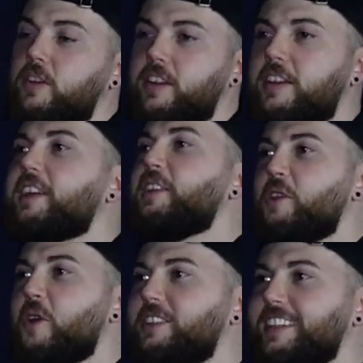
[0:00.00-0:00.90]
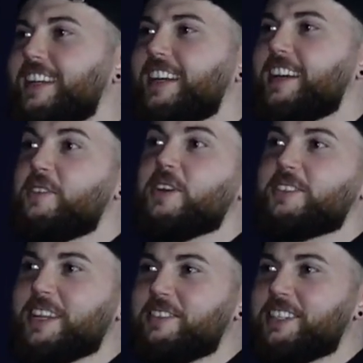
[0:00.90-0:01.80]
alright, you get the nod. Third
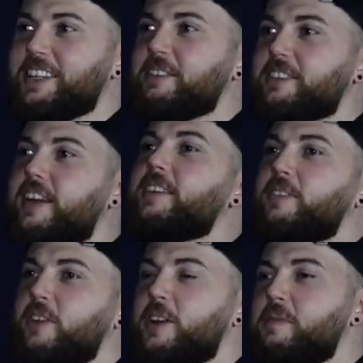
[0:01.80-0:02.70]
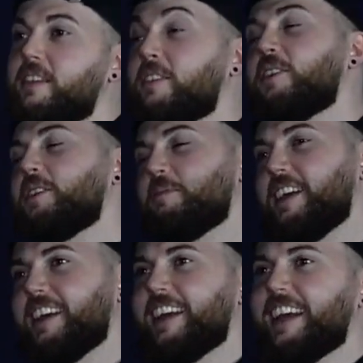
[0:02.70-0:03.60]
time you see him, it's like, all right, mate, all right,
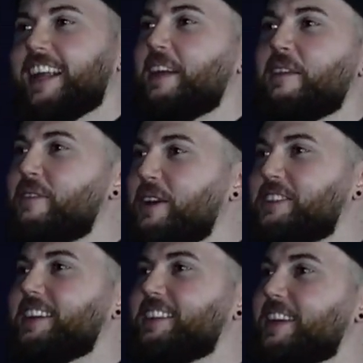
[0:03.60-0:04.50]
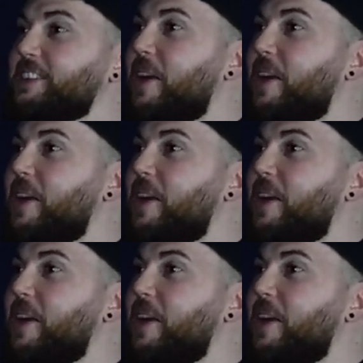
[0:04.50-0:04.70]
mate. Aye, aye. Fourth time you see him,